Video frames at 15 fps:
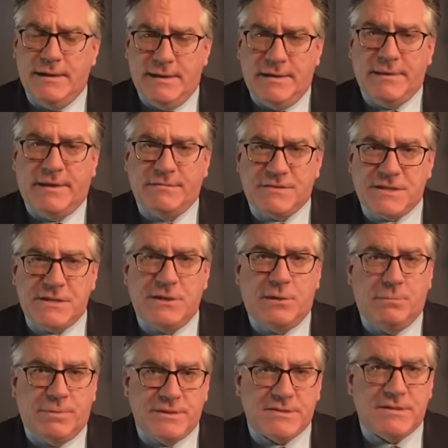they've seen
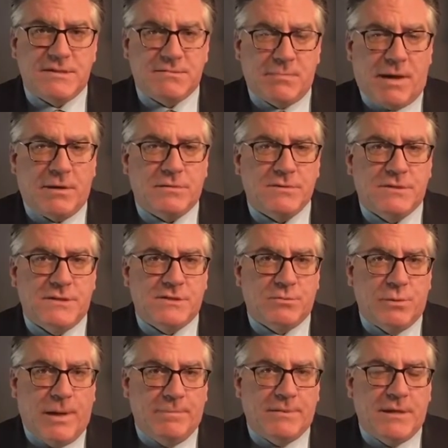their business models
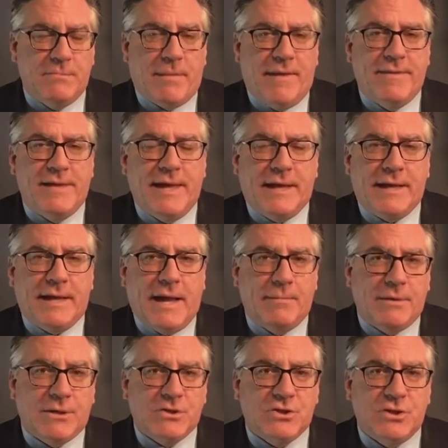disrupted by the
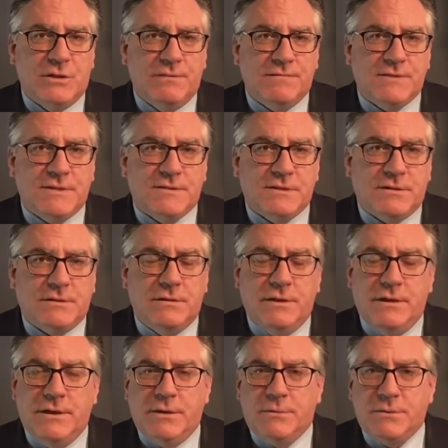economic shifts as a
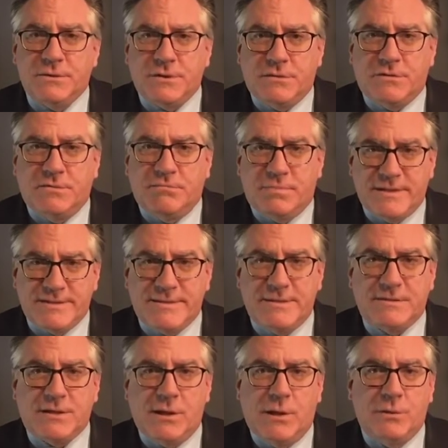result of
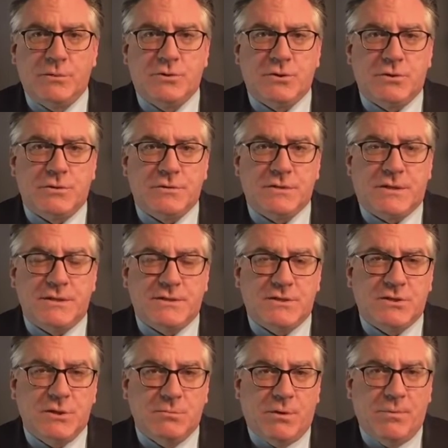business closures,
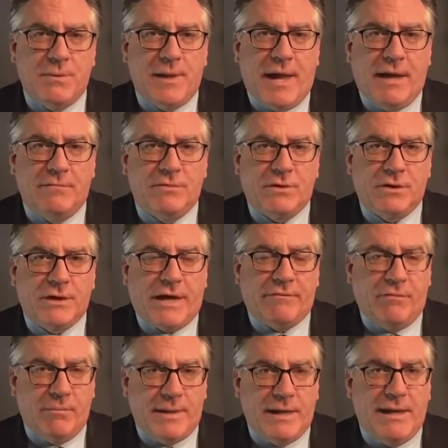consumer behavior, and
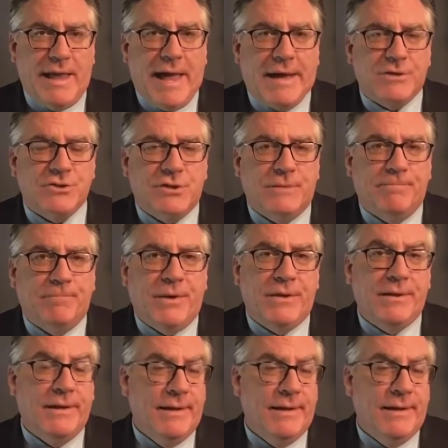governmental action. But